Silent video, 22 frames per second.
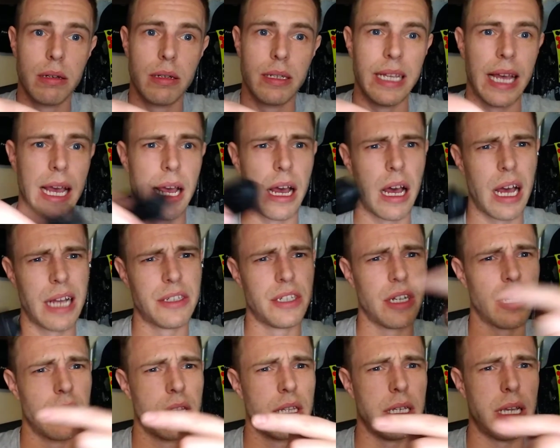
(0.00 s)
yeah, actually
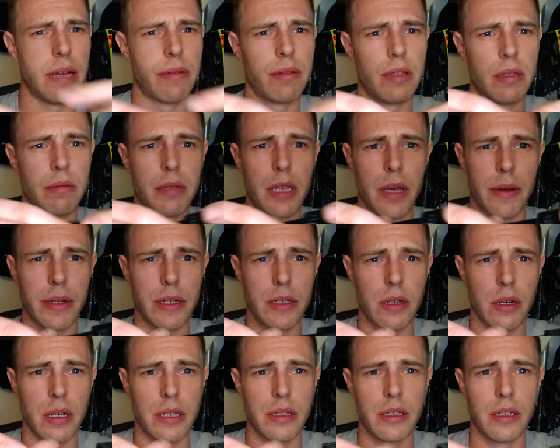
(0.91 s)
I think you have to go
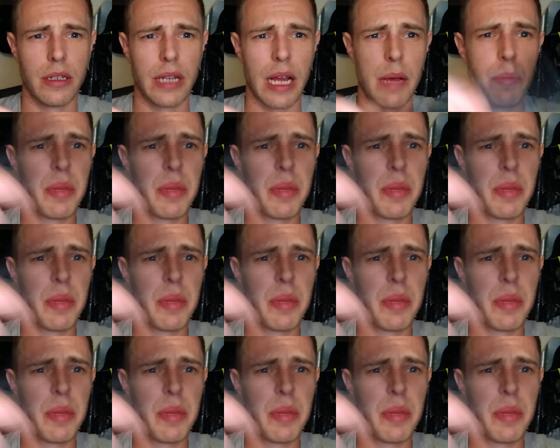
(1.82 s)
inside to do that.